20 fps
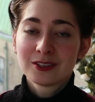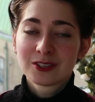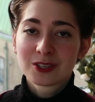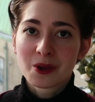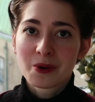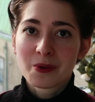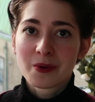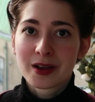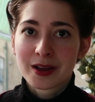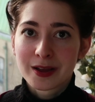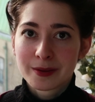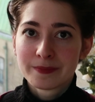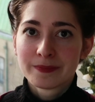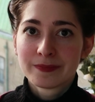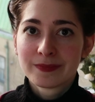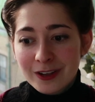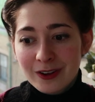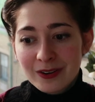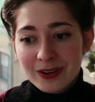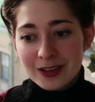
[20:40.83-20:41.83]
So
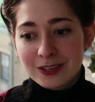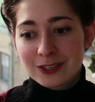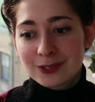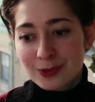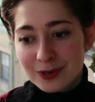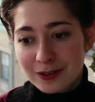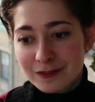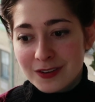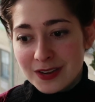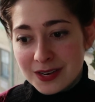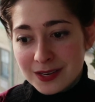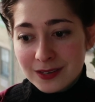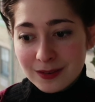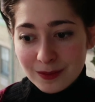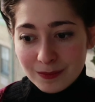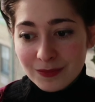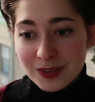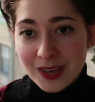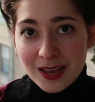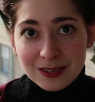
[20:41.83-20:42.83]
figured I sort of need
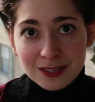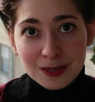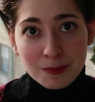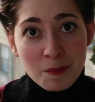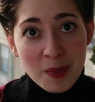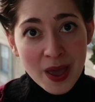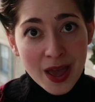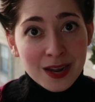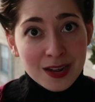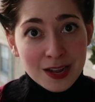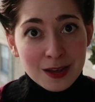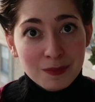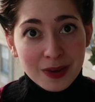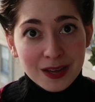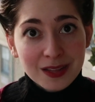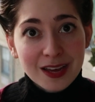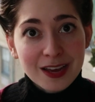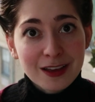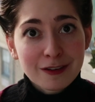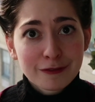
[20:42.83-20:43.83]
to get some batting in
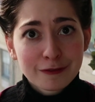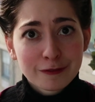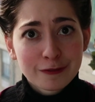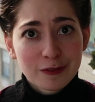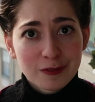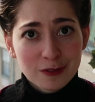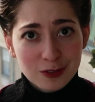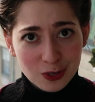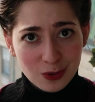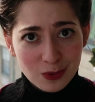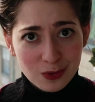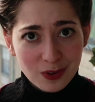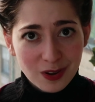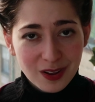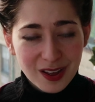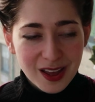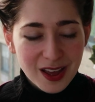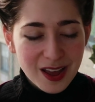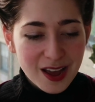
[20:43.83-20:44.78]
my life soon.